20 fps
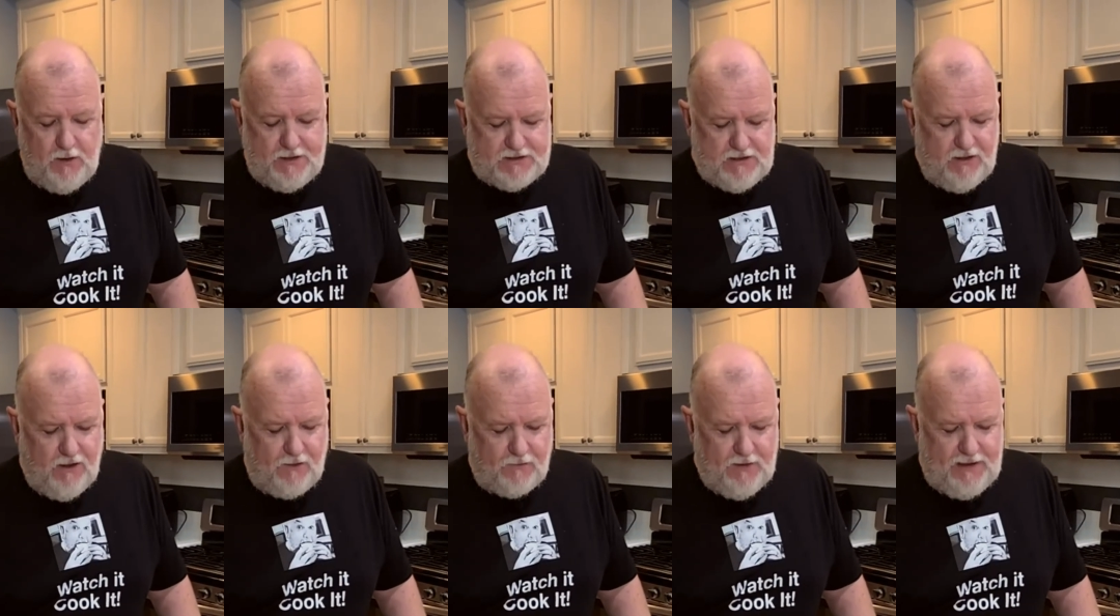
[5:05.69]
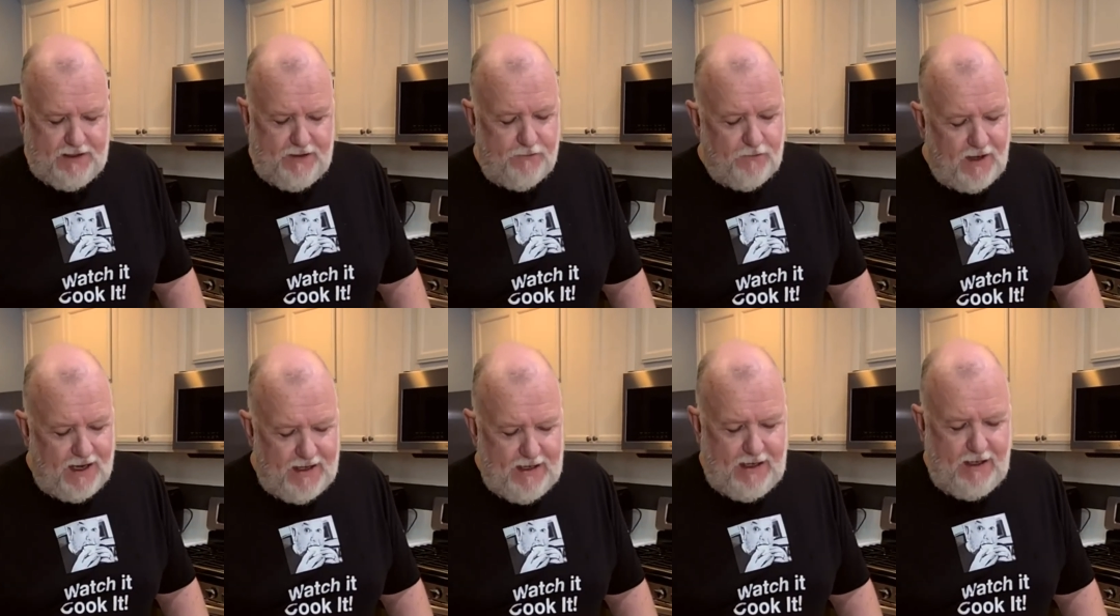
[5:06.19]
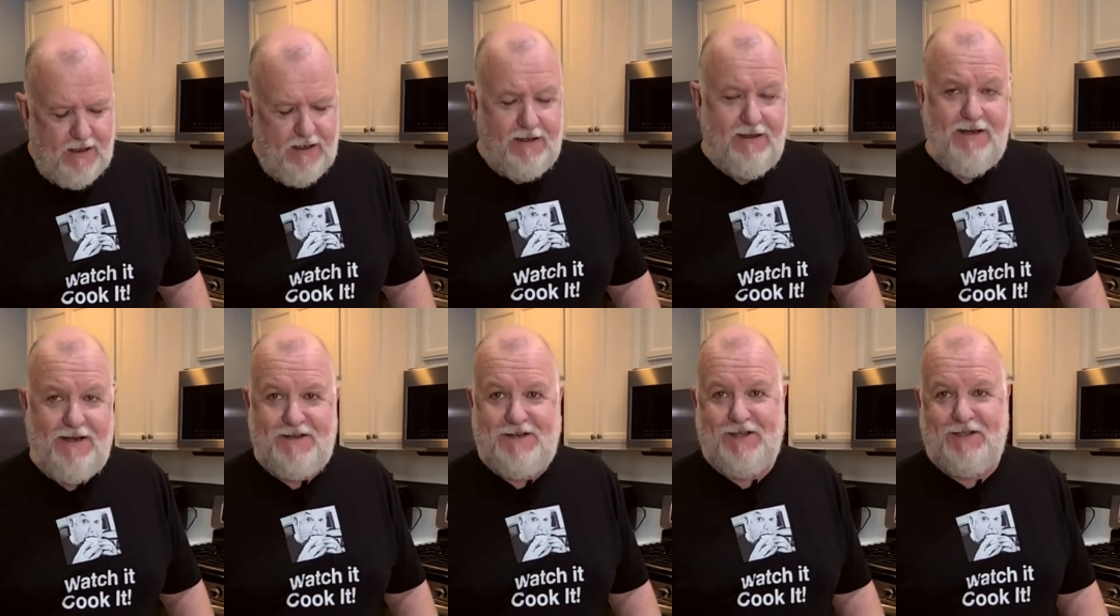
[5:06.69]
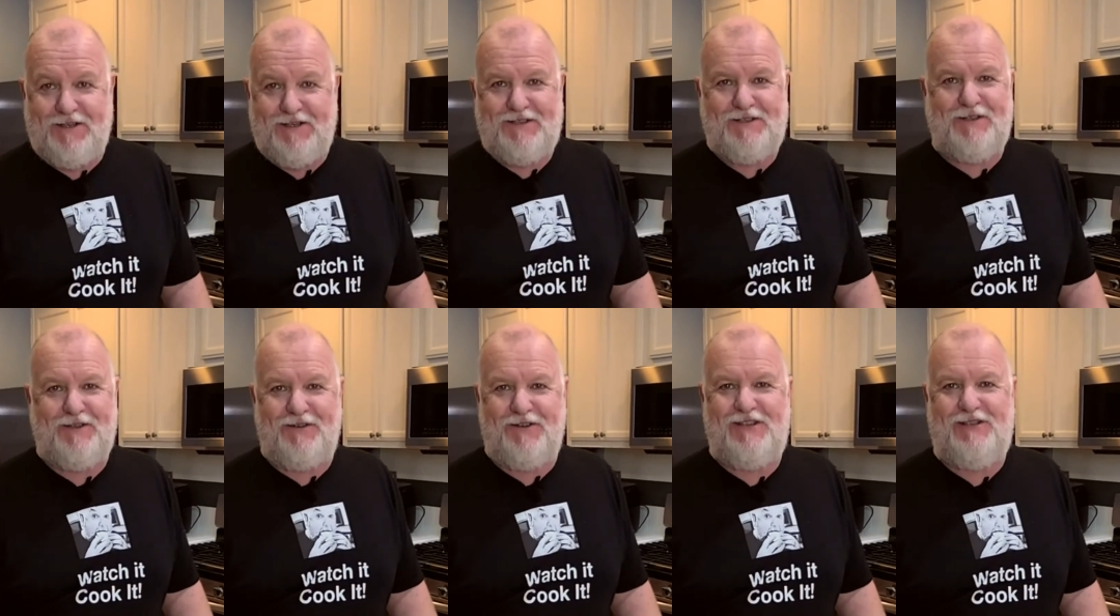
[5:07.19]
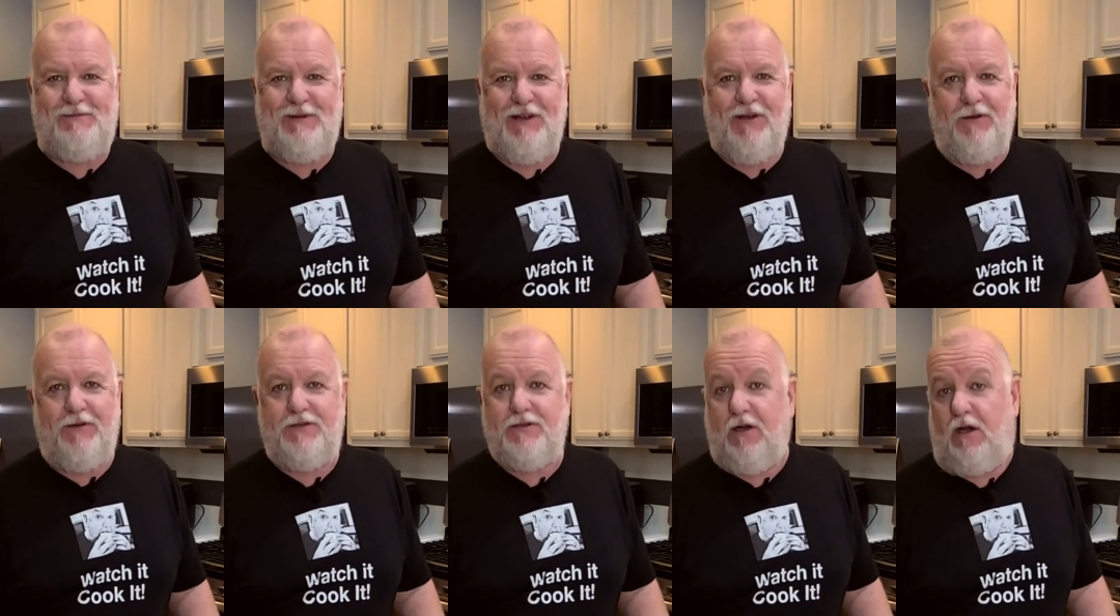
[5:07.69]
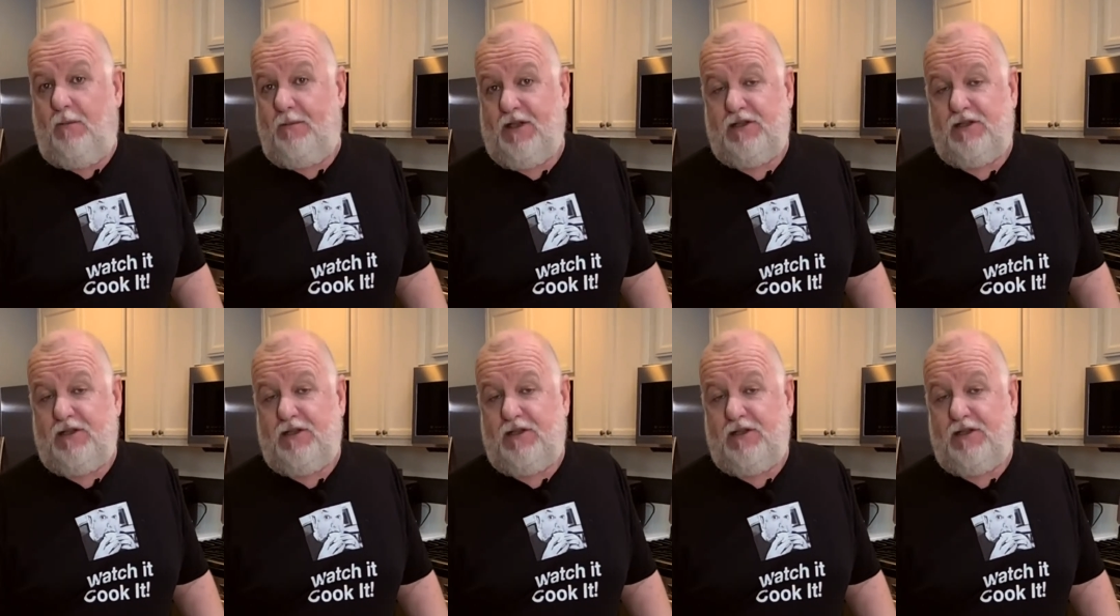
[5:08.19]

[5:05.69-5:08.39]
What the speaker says: It's not really ready until it's crispy on top.